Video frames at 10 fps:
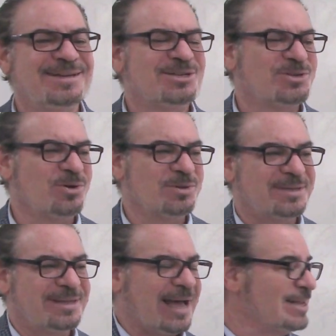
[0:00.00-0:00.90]
So
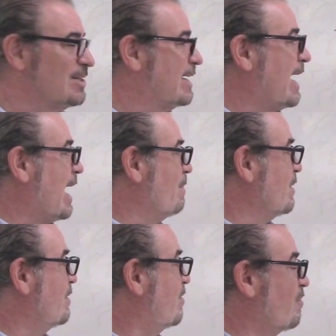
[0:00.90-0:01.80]
that's a
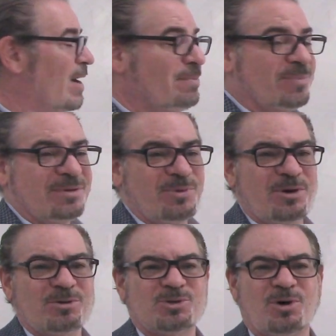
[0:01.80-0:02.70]
common threat. We
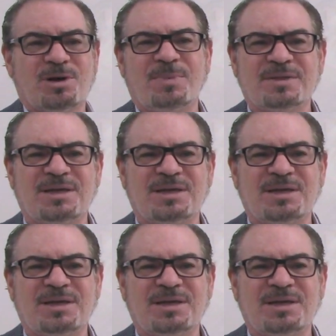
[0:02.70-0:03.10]
don't talk about